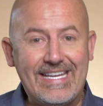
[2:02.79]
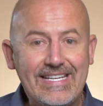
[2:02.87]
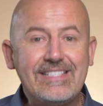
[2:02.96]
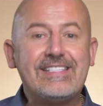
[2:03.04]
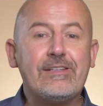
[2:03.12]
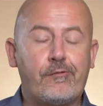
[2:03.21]

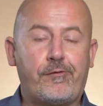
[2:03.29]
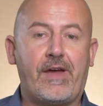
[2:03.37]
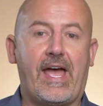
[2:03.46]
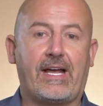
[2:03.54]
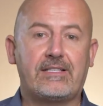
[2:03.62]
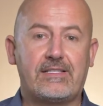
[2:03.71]
is, in
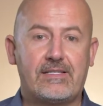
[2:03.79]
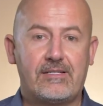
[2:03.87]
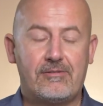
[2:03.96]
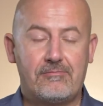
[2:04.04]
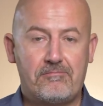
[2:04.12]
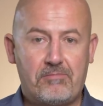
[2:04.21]
fact,
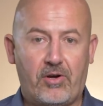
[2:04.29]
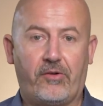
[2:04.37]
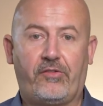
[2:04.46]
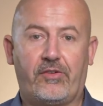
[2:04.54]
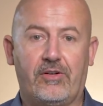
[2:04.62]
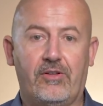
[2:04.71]

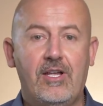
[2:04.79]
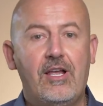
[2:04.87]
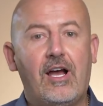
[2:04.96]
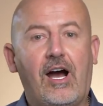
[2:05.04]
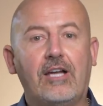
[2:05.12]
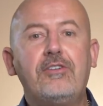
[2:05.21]
personal.
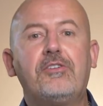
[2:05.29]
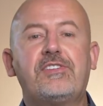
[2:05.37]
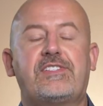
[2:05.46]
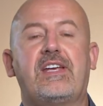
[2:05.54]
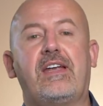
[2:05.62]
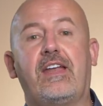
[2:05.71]

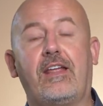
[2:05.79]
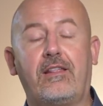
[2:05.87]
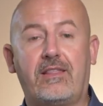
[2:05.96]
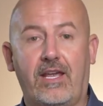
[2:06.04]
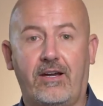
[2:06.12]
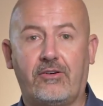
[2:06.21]

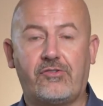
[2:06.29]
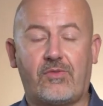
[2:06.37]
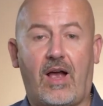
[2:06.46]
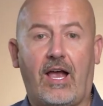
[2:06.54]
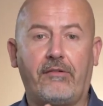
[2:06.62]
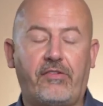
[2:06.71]
Understanding their
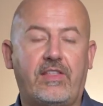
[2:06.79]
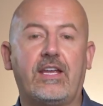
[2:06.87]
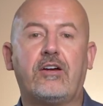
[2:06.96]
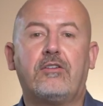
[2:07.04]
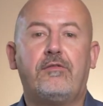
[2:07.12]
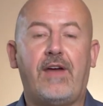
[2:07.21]
drives,
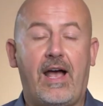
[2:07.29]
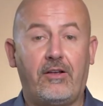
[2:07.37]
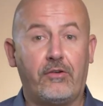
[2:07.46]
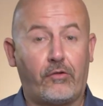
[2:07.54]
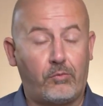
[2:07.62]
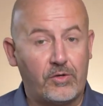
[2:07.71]
their
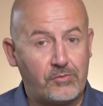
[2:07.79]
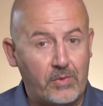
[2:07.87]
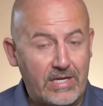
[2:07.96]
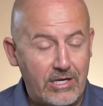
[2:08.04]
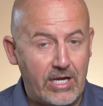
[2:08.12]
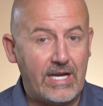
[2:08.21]
values, which
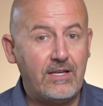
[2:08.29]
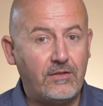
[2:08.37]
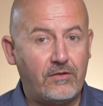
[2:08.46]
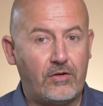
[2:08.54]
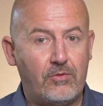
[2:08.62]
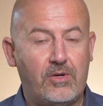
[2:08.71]
we need
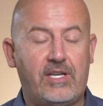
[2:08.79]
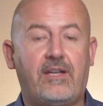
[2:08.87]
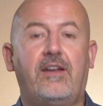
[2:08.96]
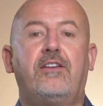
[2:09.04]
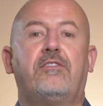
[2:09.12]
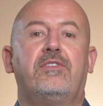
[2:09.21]
to do in
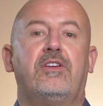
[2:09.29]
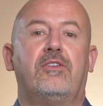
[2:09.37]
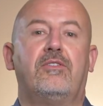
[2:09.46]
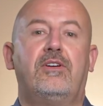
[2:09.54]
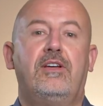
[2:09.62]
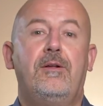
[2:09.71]
an
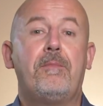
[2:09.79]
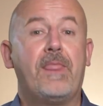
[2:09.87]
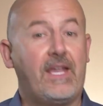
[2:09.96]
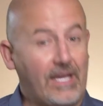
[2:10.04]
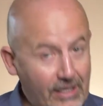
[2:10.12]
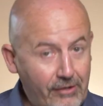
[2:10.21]
interview,
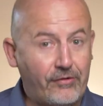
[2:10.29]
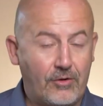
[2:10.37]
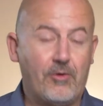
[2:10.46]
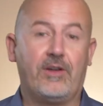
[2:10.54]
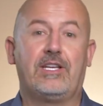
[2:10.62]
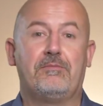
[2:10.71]
is
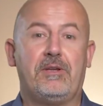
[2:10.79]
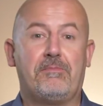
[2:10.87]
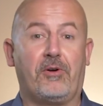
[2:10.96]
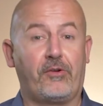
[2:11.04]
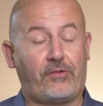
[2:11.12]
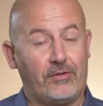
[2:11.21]
going to be
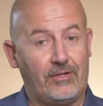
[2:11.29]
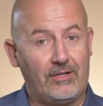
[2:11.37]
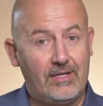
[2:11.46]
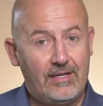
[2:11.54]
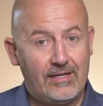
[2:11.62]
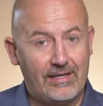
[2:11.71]

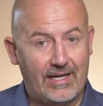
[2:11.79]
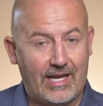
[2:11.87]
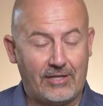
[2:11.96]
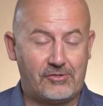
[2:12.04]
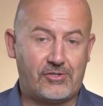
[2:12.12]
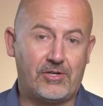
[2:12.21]
personal
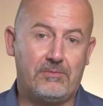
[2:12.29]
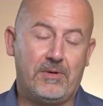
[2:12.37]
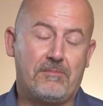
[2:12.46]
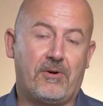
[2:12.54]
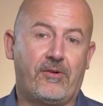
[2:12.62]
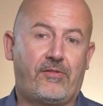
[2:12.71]
and should
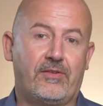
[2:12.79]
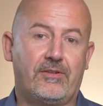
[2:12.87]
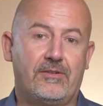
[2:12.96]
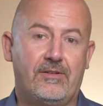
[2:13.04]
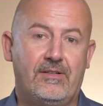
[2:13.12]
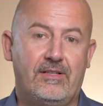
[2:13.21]
be personal.